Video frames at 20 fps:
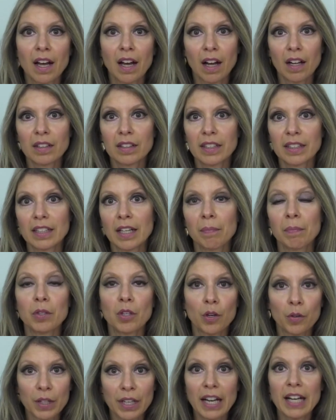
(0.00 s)
I'll link that
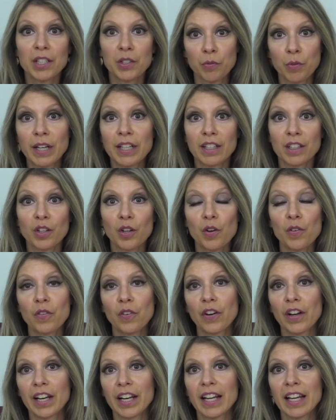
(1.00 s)
below. And it has red
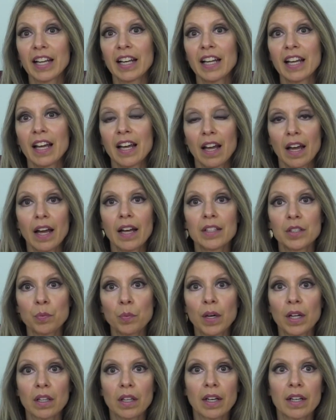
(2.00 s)
clover in it as
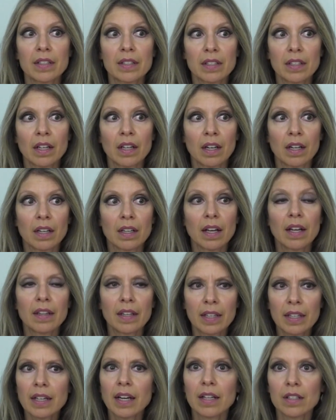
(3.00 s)
well as uh, I
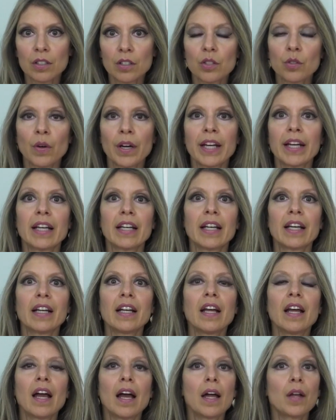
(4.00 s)
think it has soy in
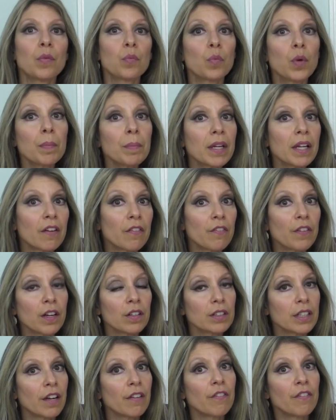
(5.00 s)
it. And women have
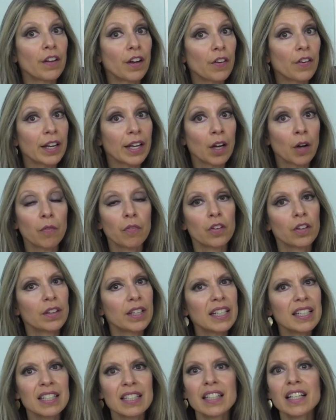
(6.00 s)
found that very helpful.
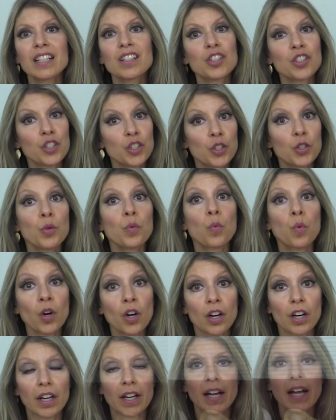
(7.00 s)
And these things do
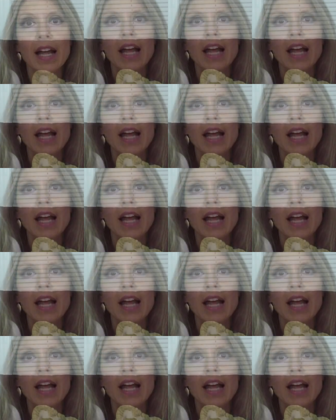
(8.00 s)
work.